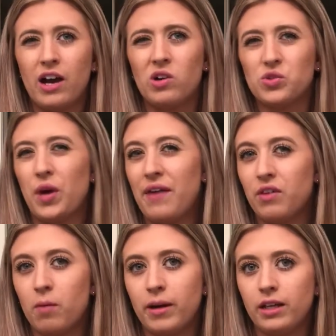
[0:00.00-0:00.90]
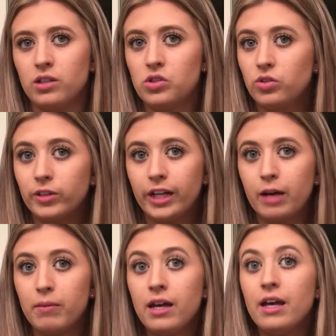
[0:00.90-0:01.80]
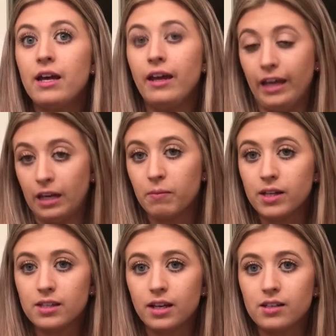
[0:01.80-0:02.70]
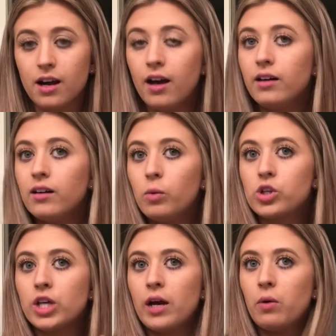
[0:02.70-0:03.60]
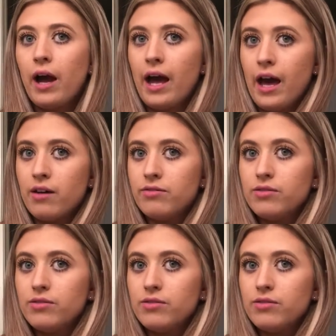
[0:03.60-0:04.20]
I also have it on my Instagram and my TikTok, which I will have